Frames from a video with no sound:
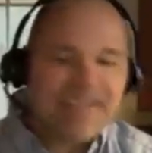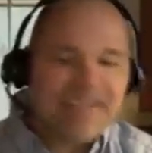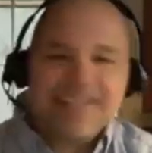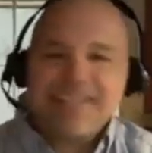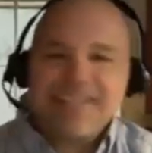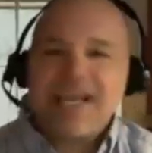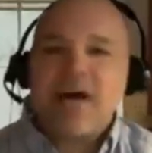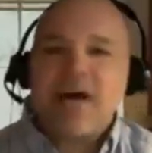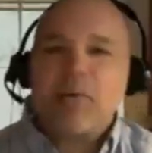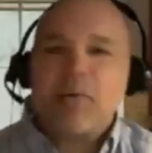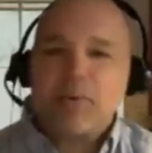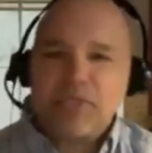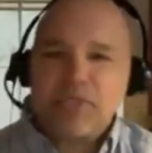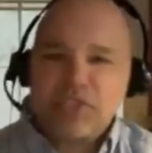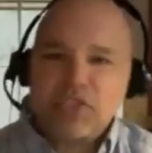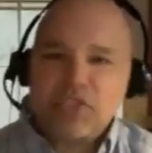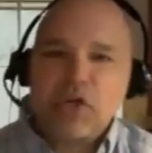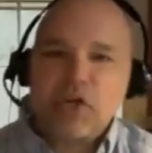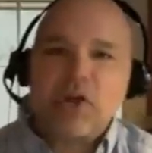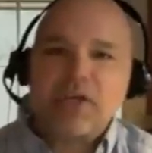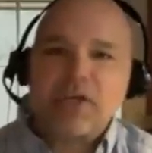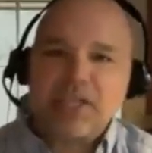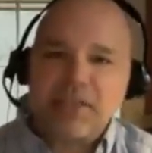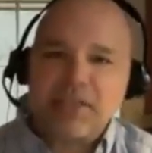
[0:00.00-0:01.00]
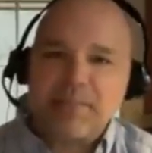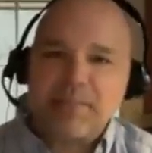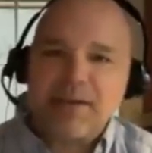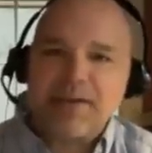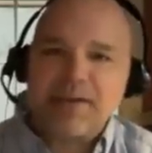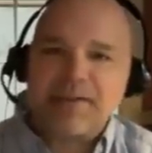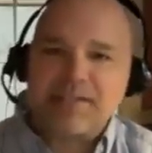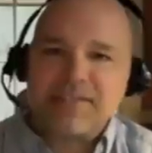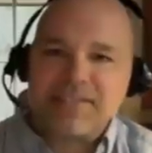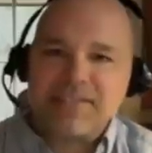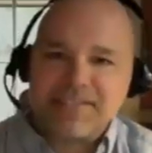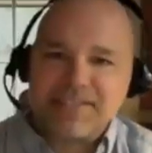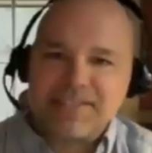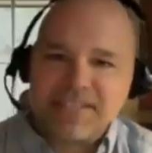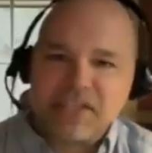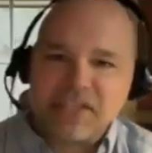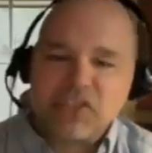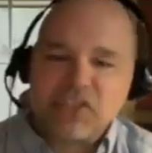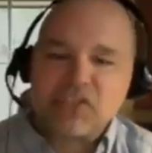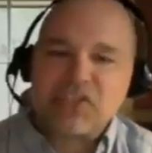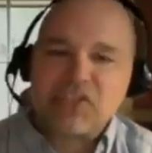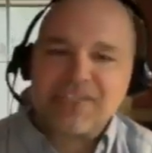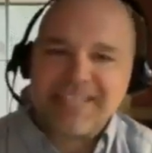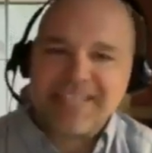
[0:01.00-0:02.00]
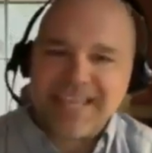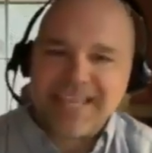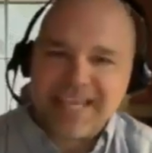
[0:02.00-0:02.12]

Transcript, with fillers: Not when you're talking about essentially the